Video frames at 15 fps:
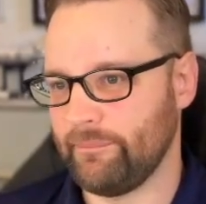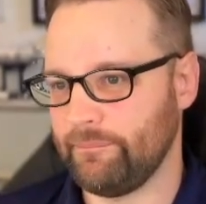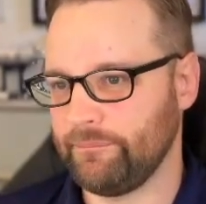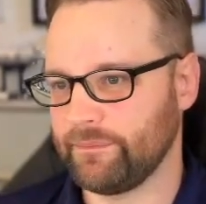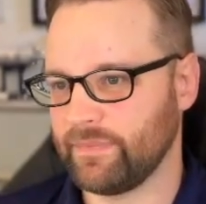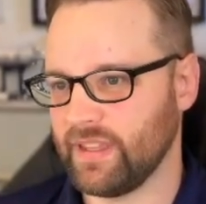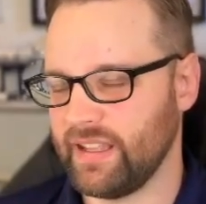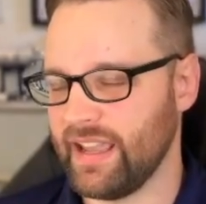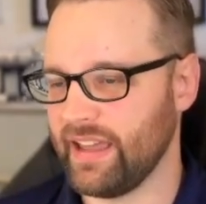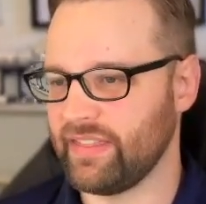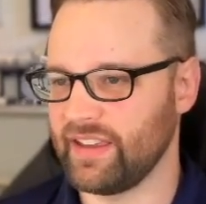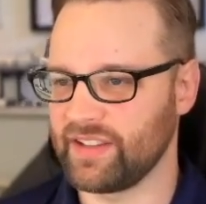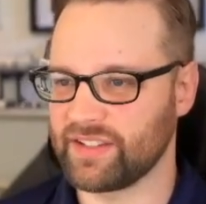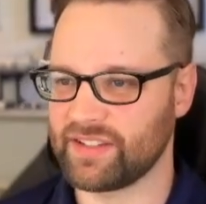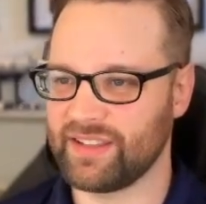yeah,
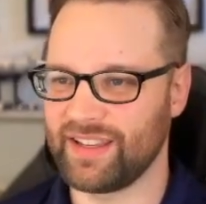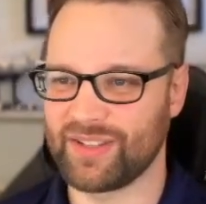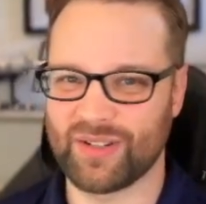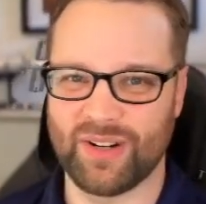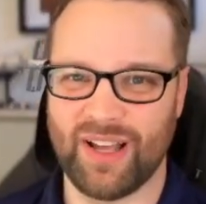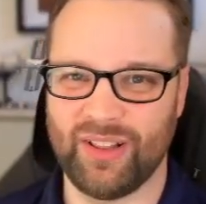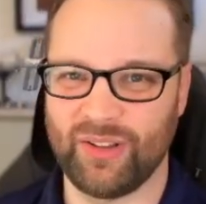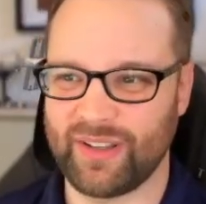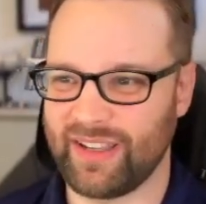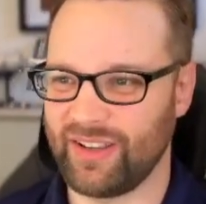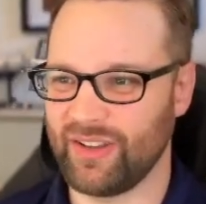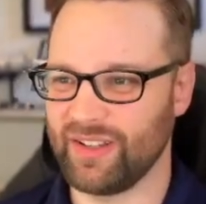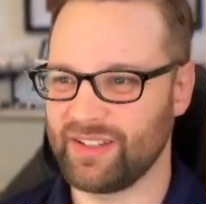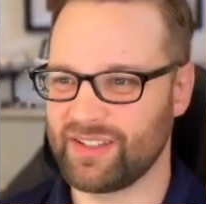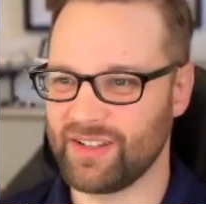things are not looking
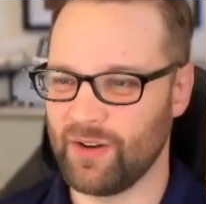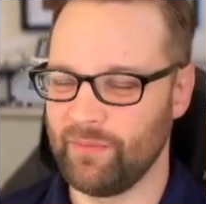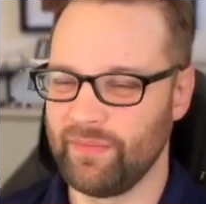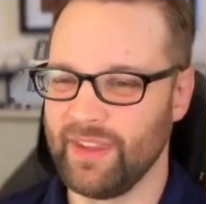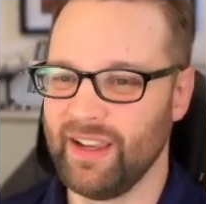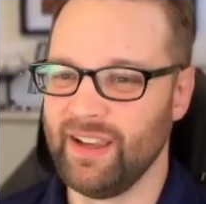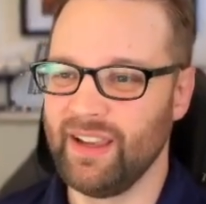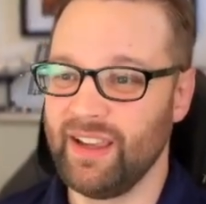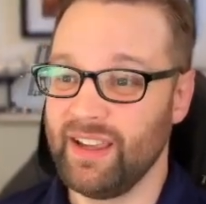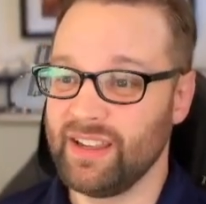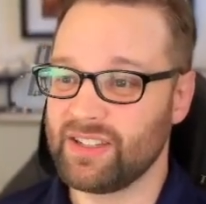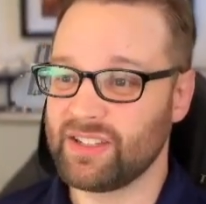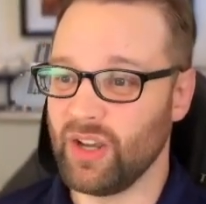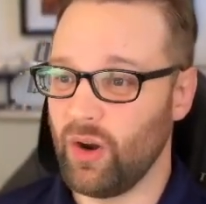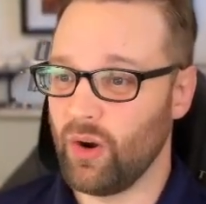good.
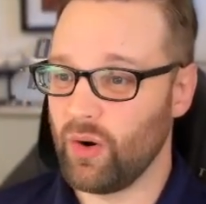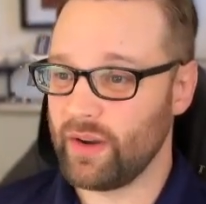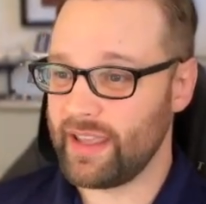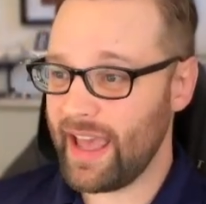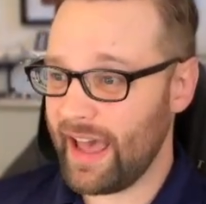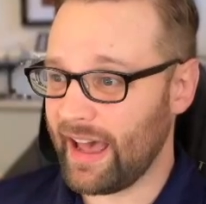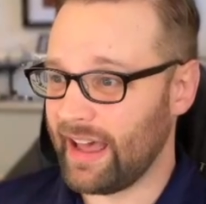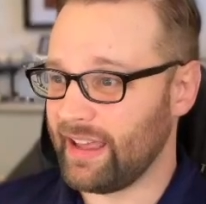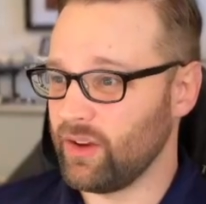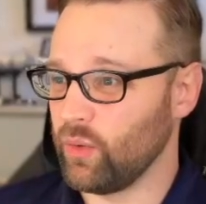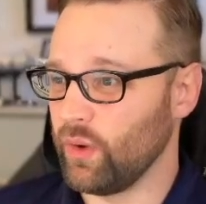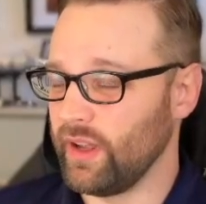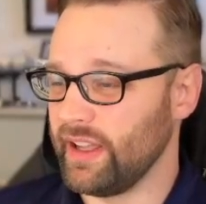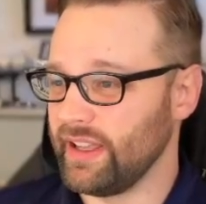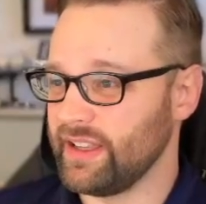So yeah, it
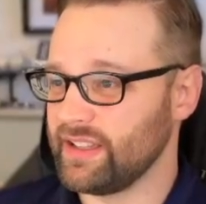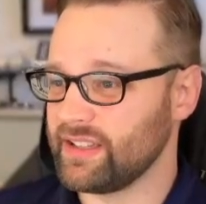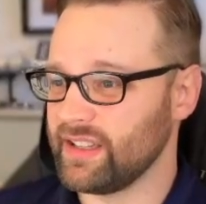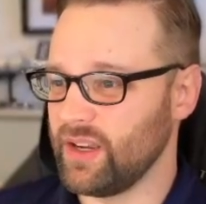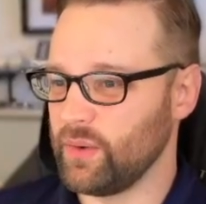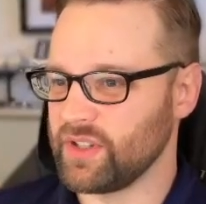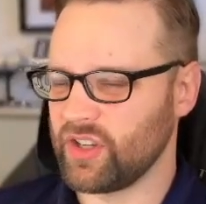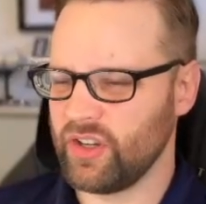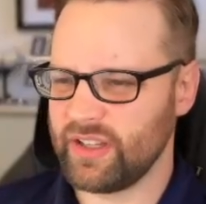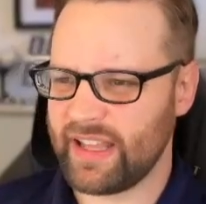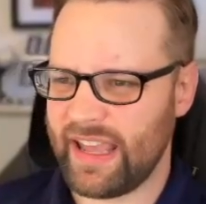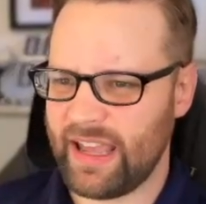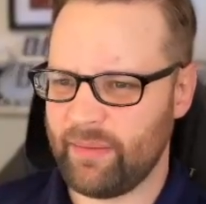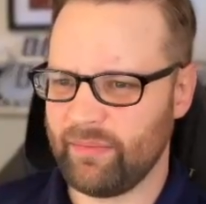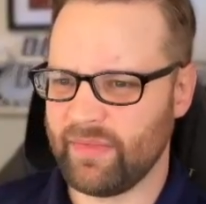was a good
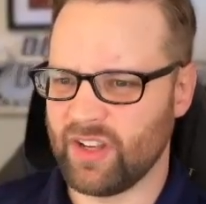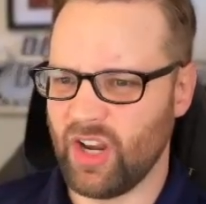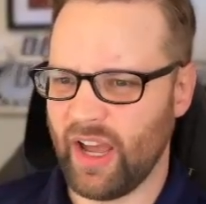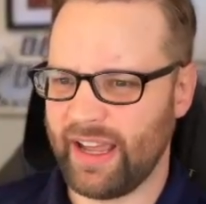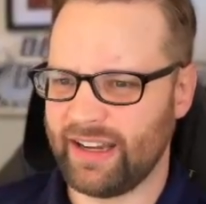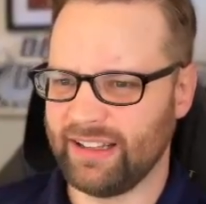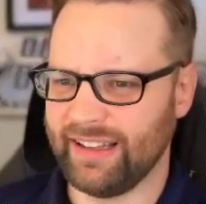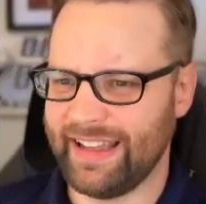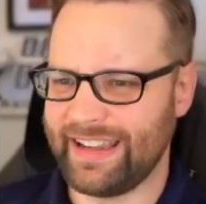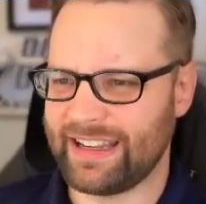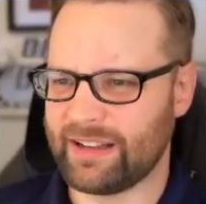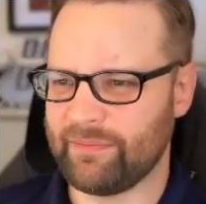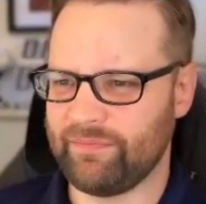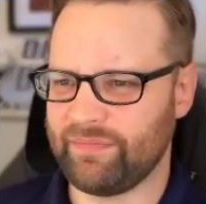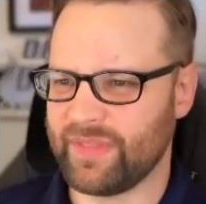game. Not like,
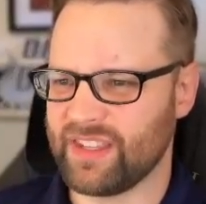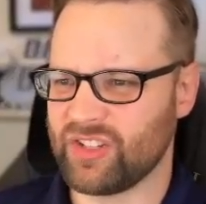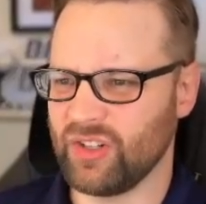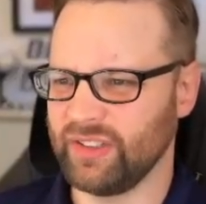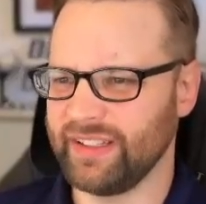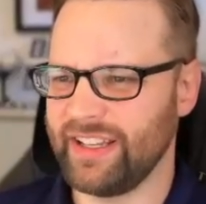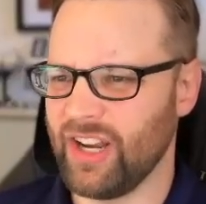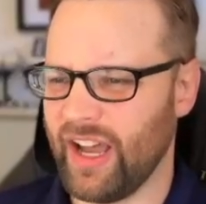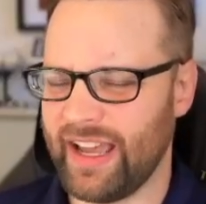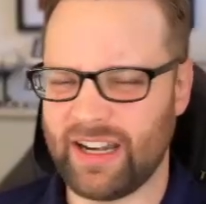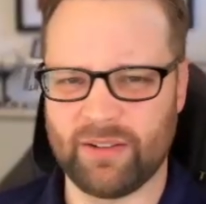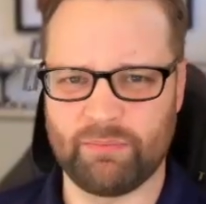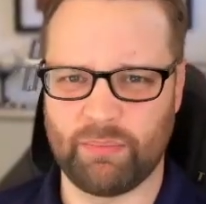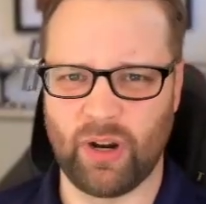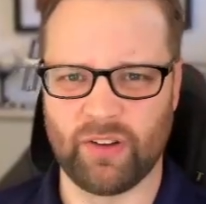certainly
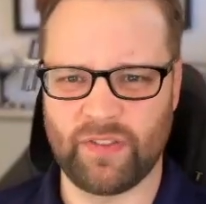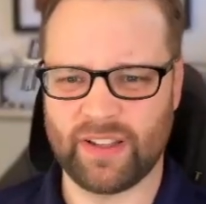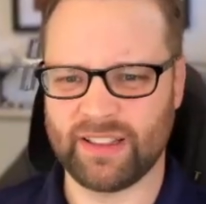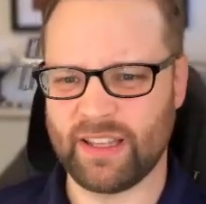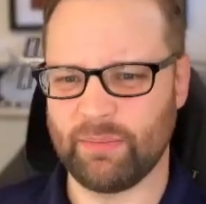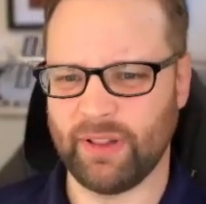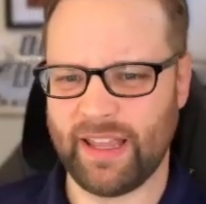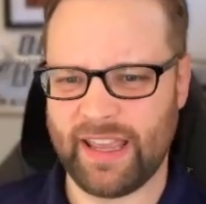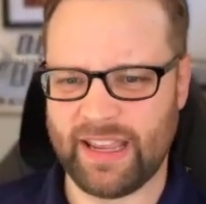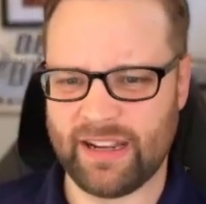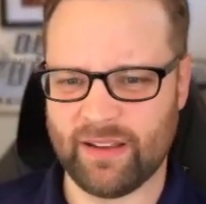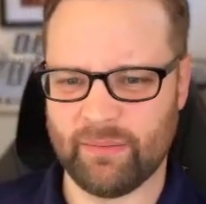not perfectly played by